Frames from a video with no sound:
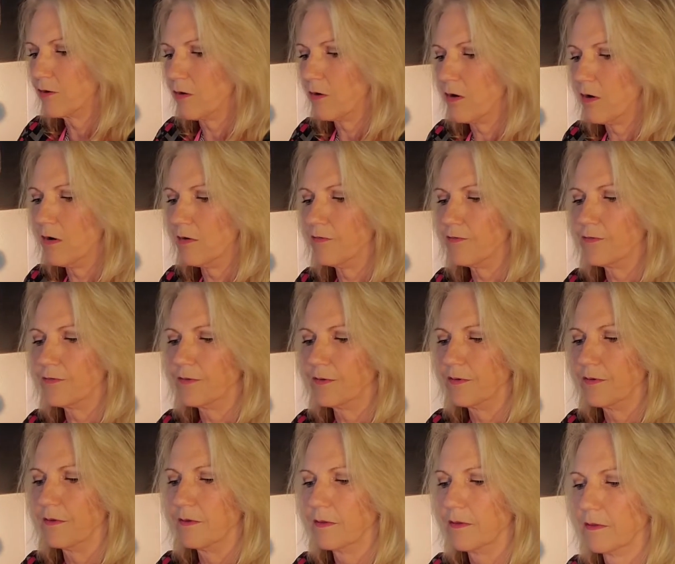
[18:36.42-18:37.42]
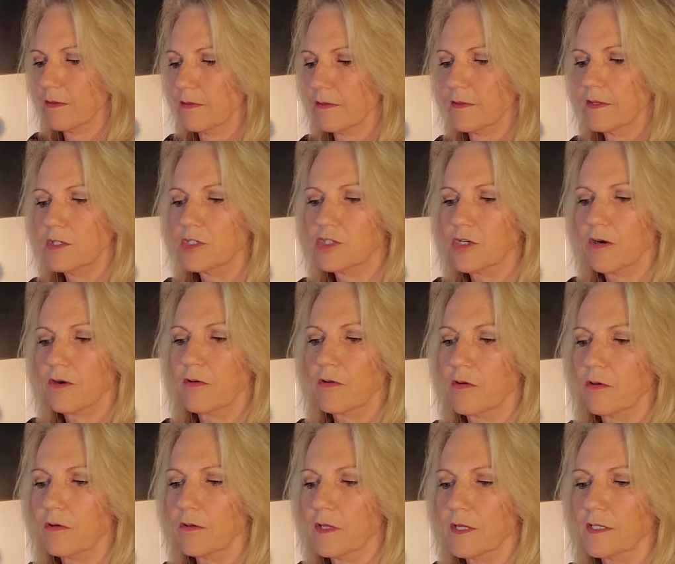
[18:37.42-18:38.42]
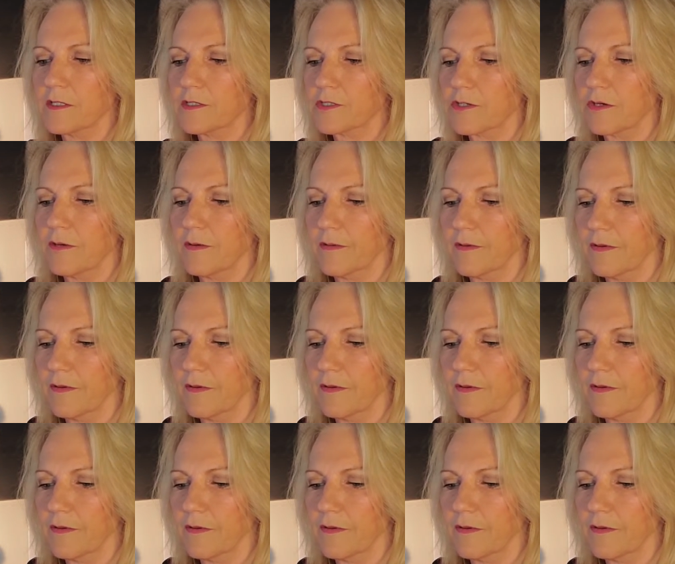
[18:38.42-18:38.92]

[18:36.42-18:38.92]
off the charcoal cleanser.